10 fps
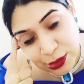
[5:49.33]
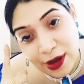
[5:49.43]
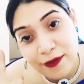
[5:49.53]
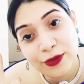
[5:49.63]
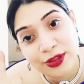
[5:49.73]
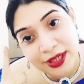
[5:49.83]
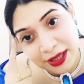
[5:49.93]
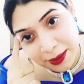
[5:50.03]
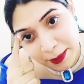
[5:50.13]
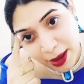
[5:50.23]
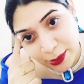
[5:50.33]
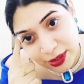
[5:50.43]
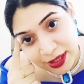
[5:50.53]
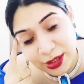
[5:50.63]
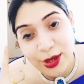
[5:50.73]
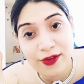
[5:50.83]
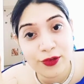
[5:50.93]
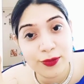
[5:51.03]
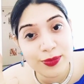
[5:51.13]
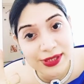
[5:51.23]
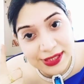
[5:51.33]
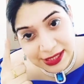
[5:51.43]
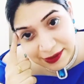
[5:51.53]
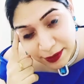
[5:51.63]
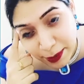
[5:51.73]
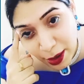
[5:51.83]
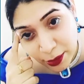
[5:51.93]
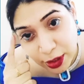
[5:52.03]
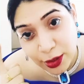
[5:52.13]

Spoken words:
You have to think about it, you have to perceive about it,